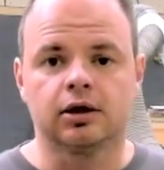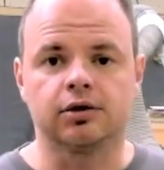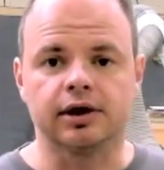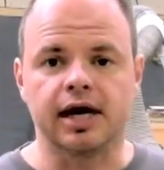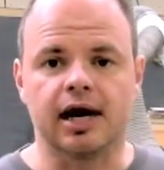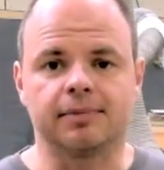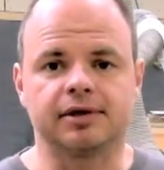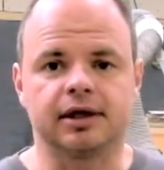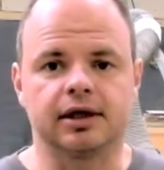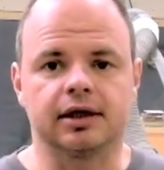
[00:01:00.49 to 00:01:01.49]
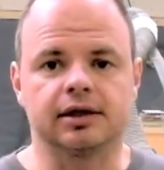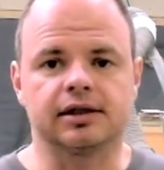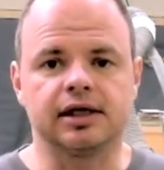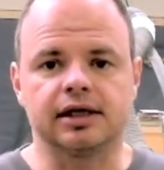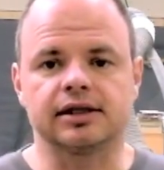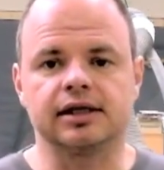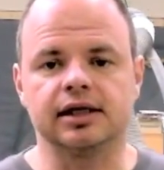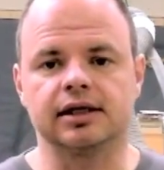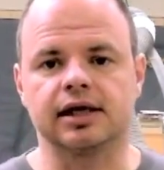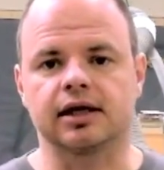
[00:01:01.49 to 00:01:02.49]
to adopt
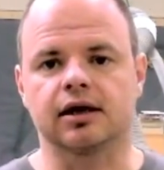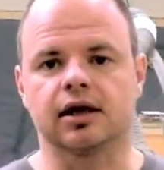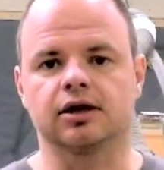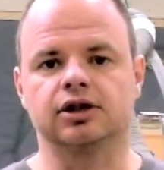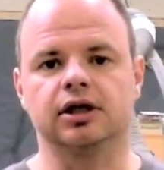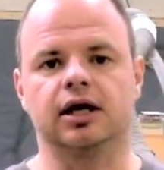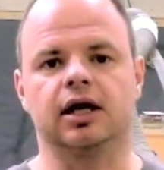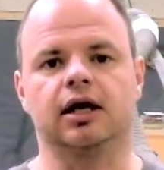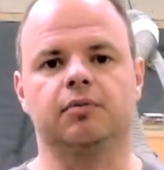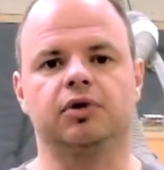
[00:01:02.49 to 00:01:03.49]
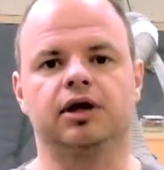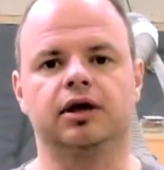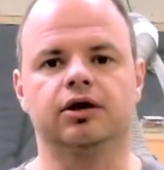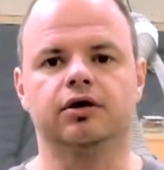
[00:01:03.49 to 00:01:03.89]
CNC technology and begin